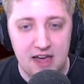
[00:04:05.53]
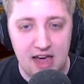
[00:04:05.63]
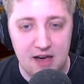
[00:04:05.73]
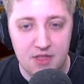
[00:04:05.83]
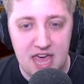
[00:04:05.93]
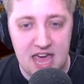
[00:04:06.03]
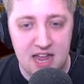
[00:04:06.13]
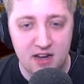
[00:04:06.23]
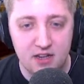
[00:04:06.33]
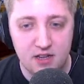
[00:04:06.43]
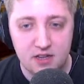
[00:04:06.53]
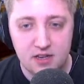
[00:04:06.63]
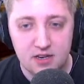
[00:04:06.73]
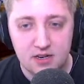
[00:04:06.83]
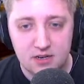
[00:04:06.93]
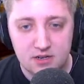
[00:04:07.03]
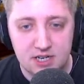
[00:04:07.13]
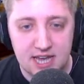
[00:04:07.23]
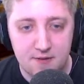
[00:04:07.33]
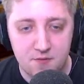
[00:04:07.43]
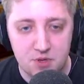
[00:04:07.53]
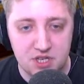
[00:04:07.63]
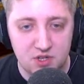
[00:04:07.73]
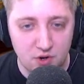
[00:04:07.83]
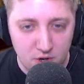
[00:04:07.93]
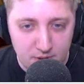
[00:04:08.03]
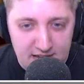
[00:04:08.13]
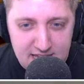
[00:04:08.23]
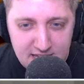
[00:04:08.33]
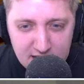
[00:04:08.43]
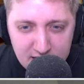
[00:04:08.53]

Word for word: out how the hell to get through this doorway.